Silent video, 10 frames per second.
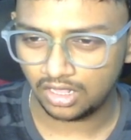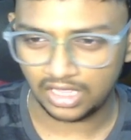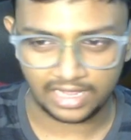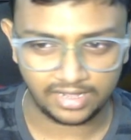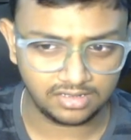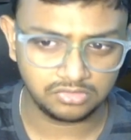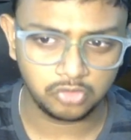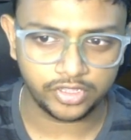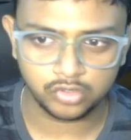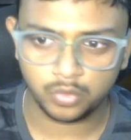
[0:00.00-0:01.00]
And
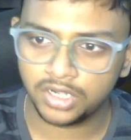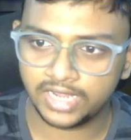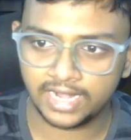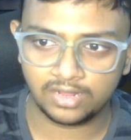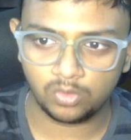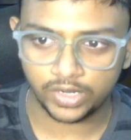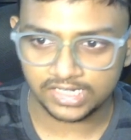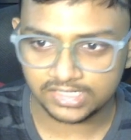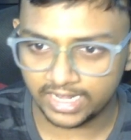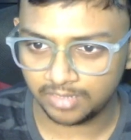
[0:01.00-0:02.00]
okay, so what else
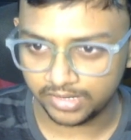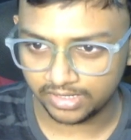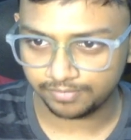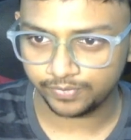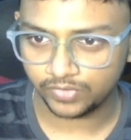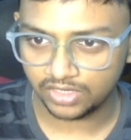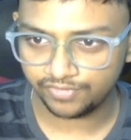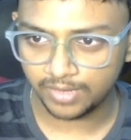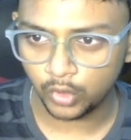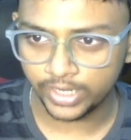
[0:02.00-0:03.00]
can I play? If
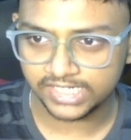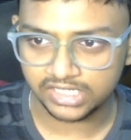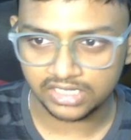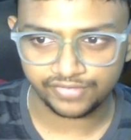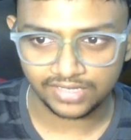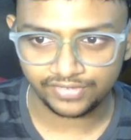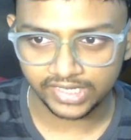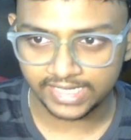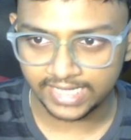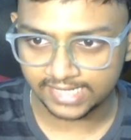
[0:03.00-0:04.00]
I go knight g5 here,
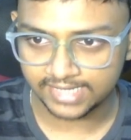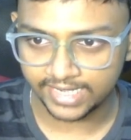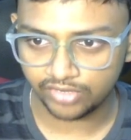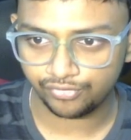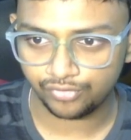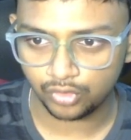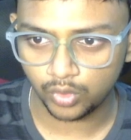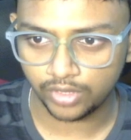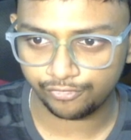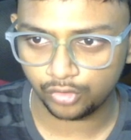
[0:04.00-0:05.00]
he has knight f4, rook
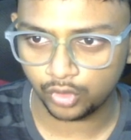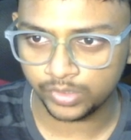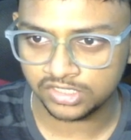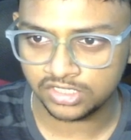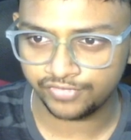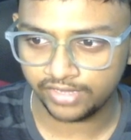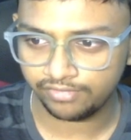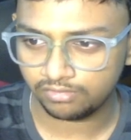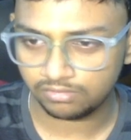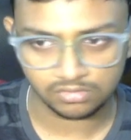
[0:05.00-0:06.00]
f4, queen g5.
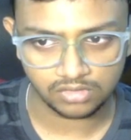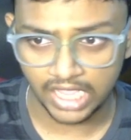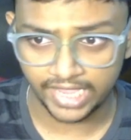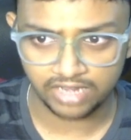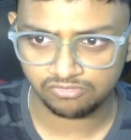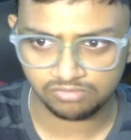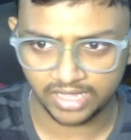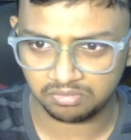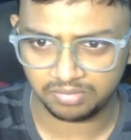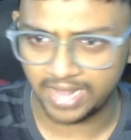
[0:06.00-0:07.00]
Again, like
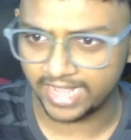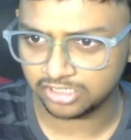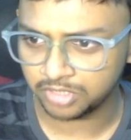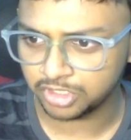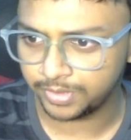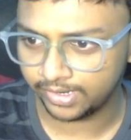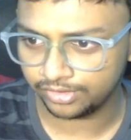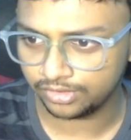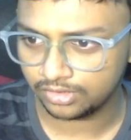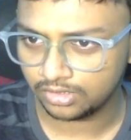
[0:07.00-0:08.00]
black is much better here.